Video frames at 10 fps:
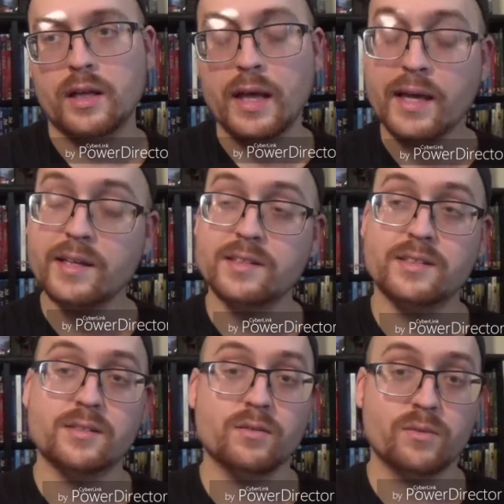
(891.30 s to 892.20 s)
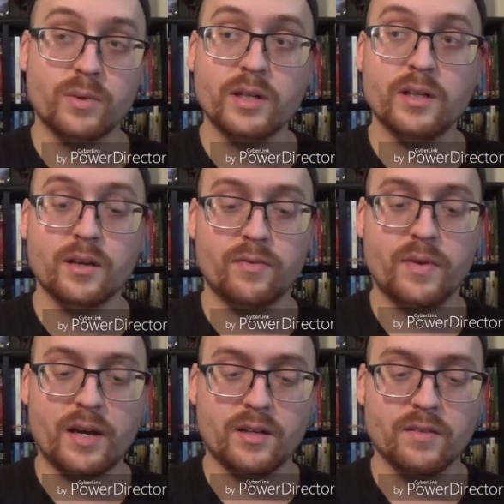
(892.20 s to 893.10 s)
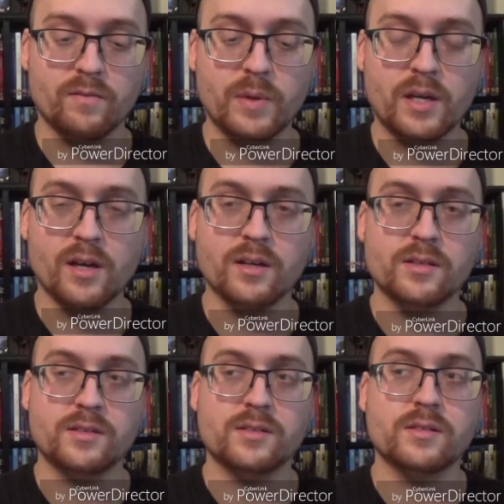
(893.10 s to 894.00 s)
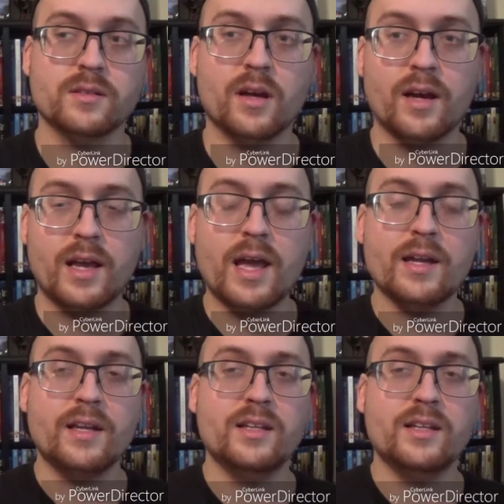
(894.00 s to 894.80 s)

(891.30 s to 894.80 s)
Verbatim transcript: is really effective because again,